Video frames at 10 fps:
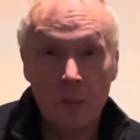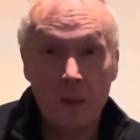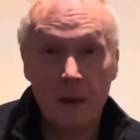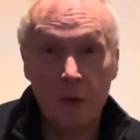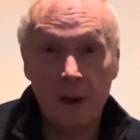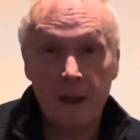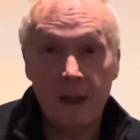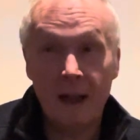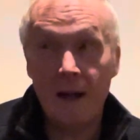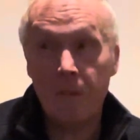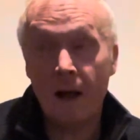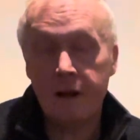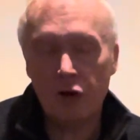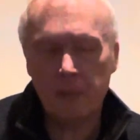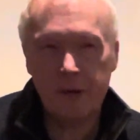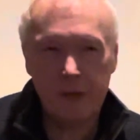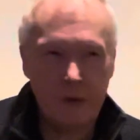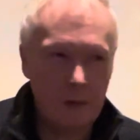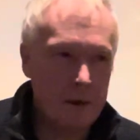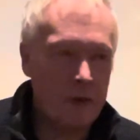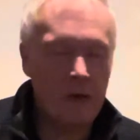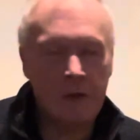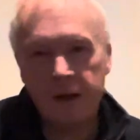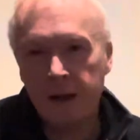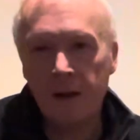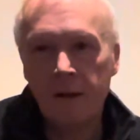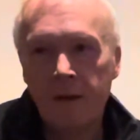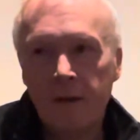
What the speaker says: buy one, add it to my system, and see